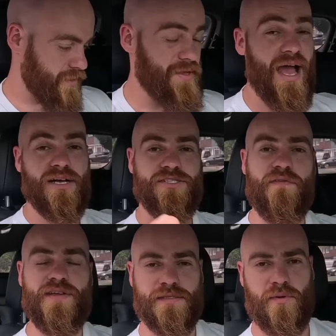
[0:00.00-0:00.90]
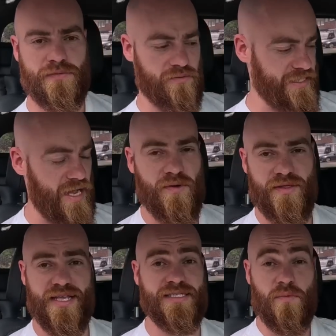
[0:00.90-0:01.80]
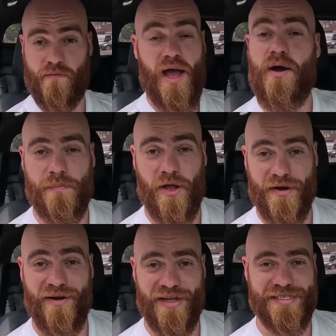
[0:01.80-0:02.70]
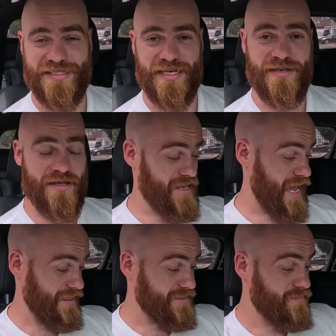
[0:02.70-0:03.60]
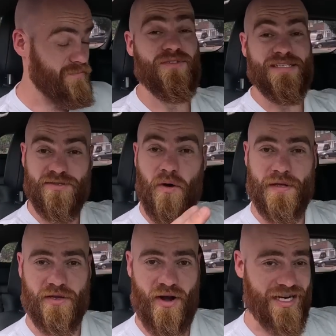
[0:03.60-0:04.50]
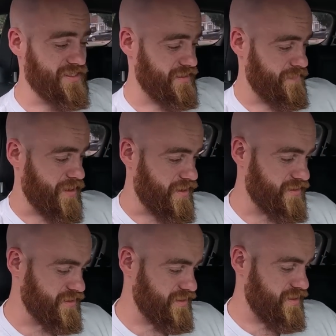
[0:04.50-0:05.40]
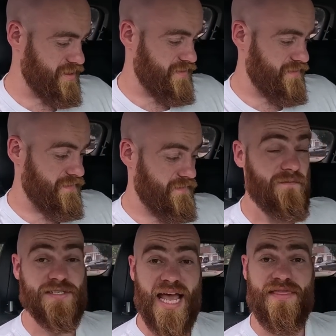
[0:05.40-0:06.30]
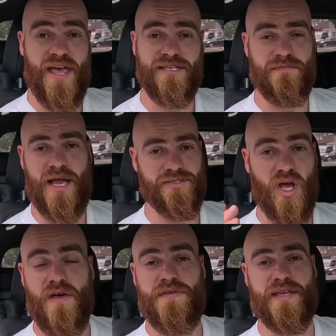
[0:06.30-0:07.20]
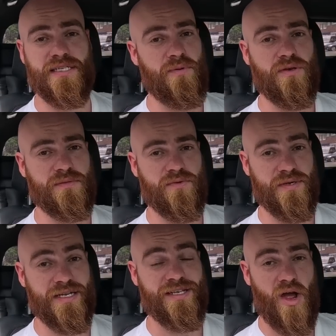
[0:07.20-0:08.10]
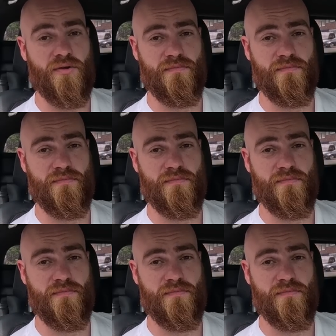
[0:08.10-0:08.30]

So yeah, I do think it's possible to get one of these without a blown up engine and that's not been crashed in the past for £10,000. I think it's possible in this current